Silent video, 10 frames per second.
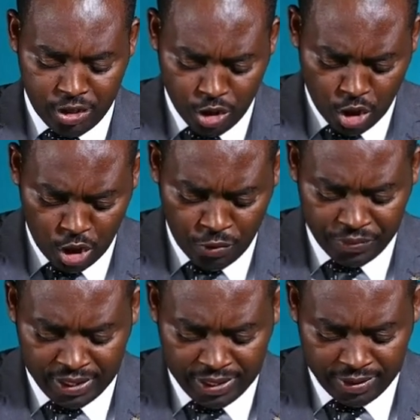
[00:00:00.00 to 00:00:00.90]
And
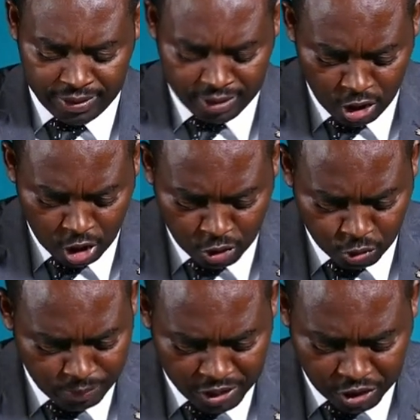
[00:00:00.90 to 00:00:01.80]
know the
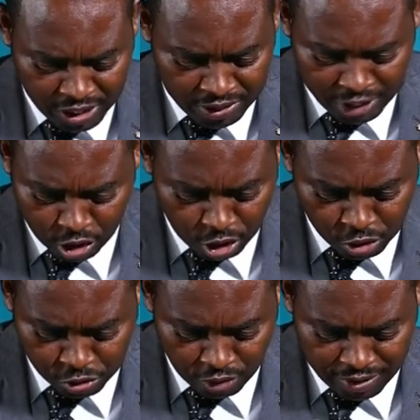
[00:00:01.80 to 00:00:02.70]
Lord will maintain the
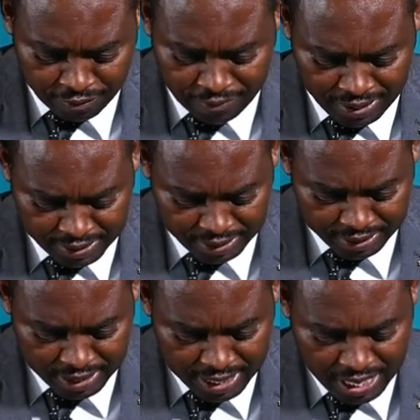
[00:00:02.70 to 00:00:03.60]
cause of the
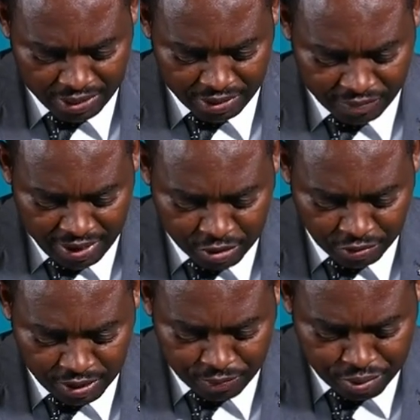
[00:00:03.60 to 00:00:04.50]
afflicted and the
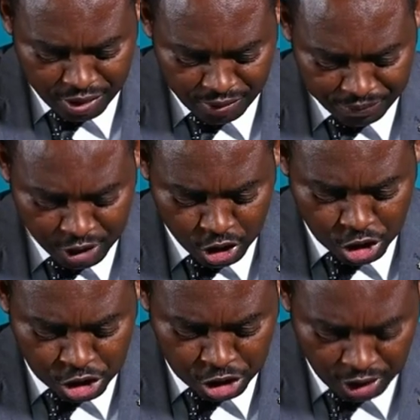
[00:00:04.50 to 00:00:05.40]
right of the poor.
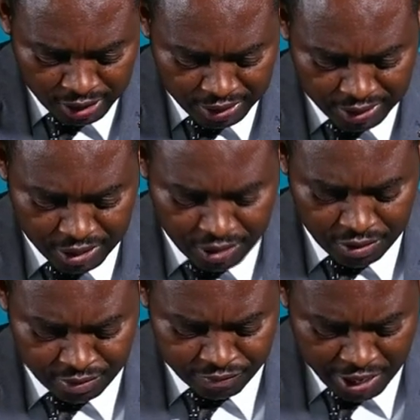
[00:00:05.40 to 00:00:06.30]
Surely
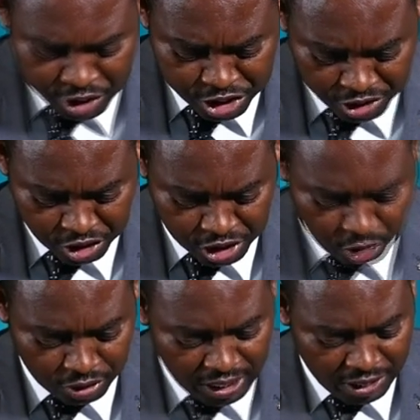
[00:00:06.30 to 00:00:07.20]
the righteous
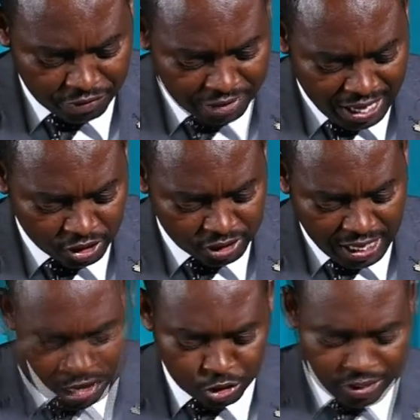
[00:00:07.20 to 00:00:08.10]
shall give thanks
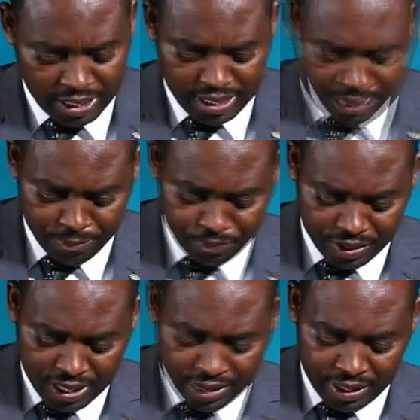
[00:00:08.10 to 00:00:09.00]
unto thy name.
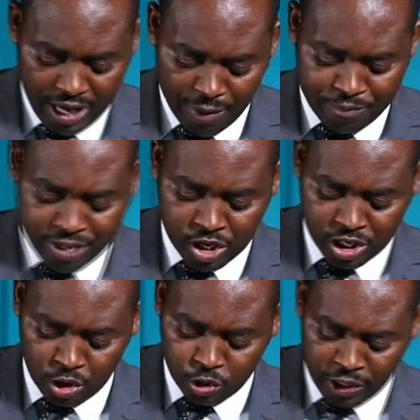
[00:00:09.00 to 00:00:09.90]
The upright
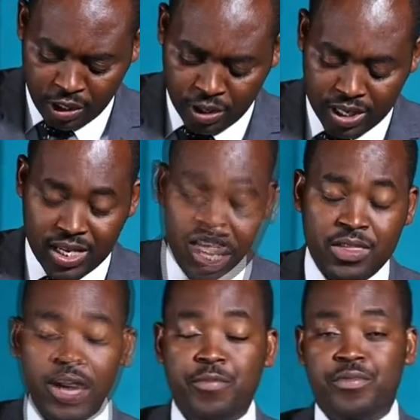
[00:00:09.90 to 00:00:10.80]
shall dwell
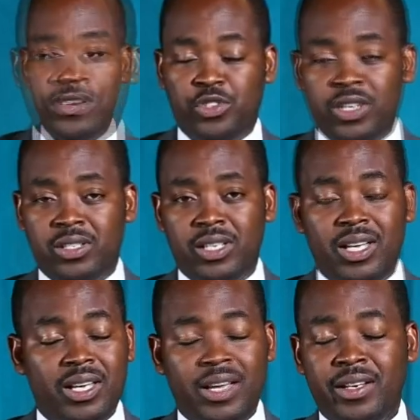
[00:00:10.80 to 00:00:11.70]
in thy presence.
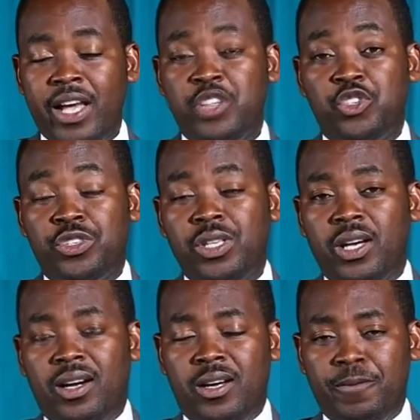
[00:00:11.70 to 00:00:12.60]
And I
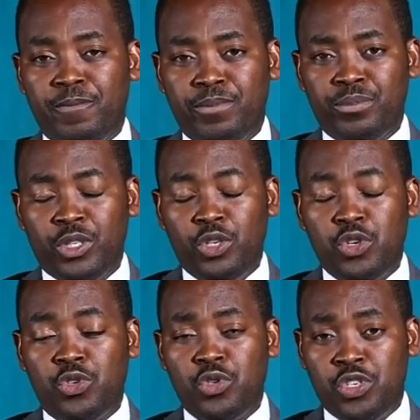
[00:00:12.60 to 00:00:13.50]
seek
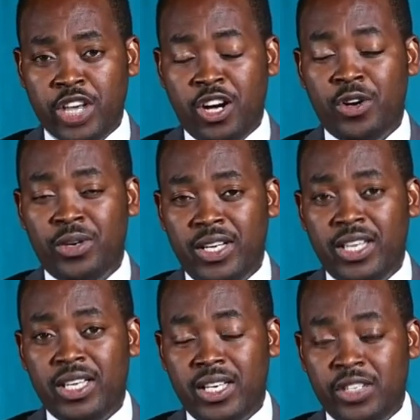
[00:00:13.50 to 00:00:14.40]
to dwell
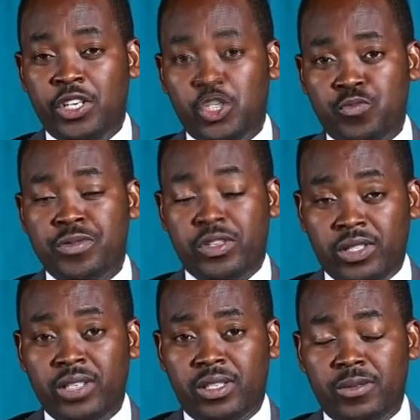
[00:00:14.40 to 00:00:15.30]
in his
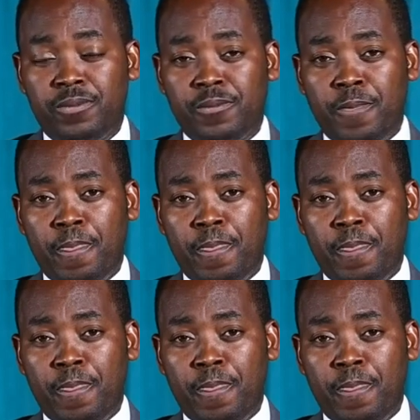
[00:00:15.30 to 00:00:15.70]
presence.